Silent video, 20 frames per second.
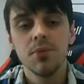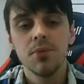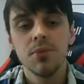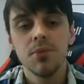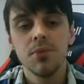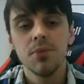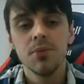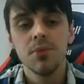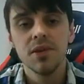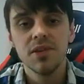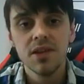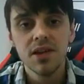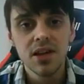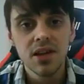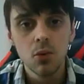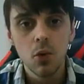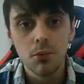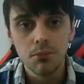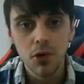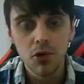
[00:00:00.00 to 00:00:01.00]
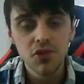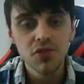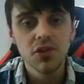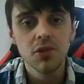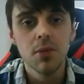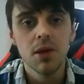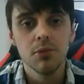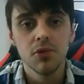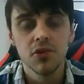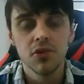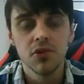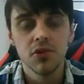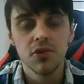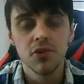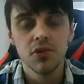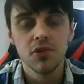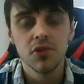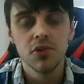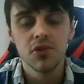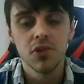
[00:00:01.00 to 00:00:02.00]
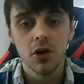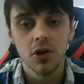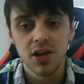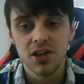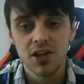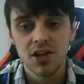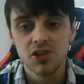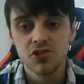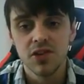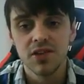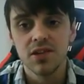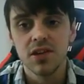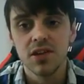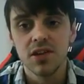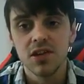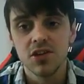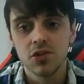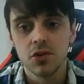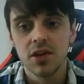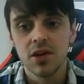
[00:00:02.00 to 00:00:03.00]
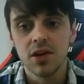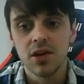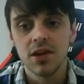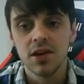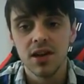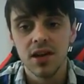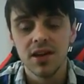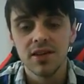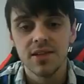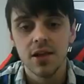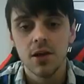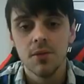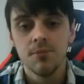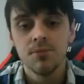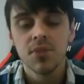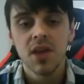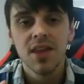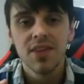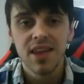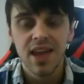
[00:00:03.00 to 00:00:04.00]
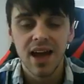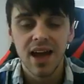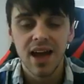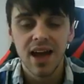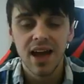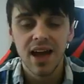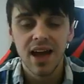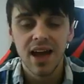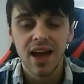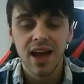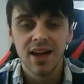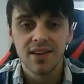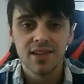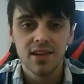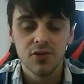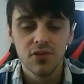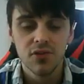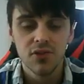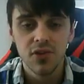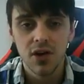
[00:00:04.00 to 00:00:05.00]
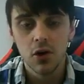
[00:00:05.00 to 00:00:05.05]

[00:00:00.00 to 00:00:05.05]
but particularly what most of the members are interested in joining is the active